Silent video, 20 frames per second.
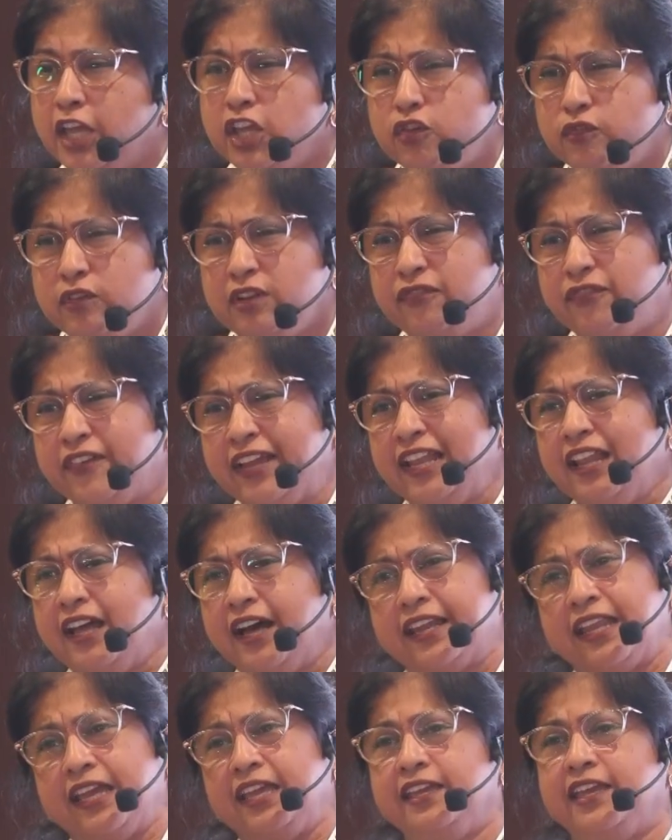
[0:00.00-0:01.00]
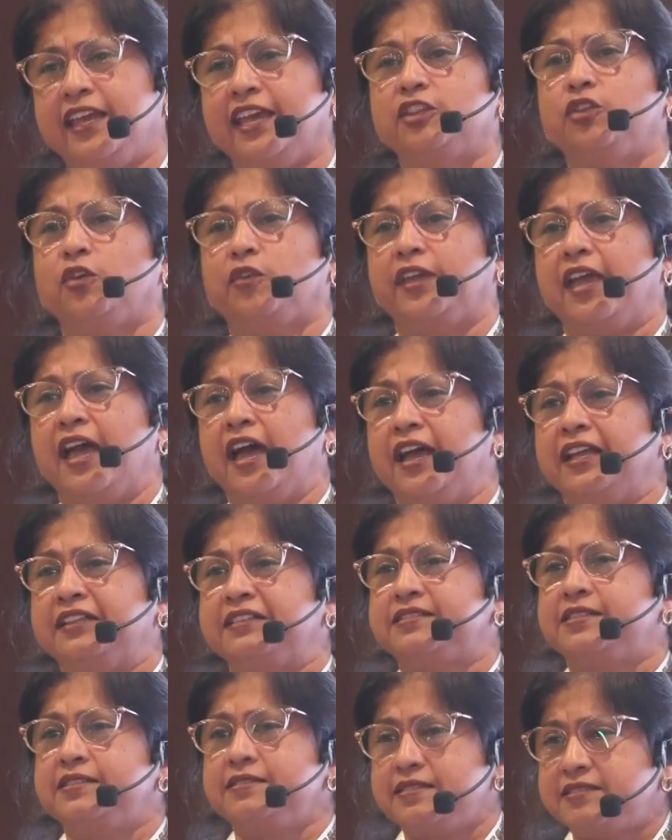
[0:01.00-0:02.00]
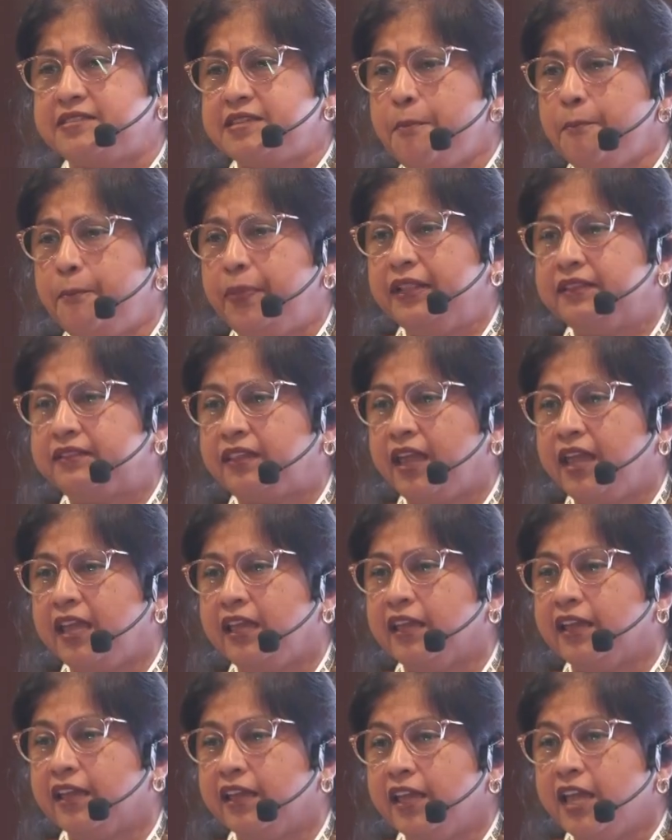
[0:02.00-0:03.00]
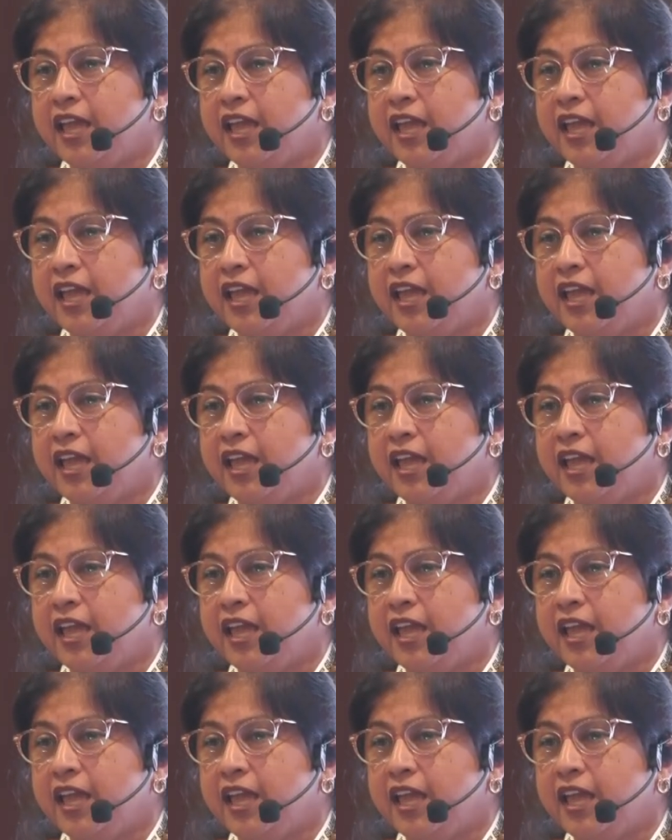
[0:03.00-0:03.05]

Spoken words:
you will feel, "Arey, ye to kya hai? This is a simple thing."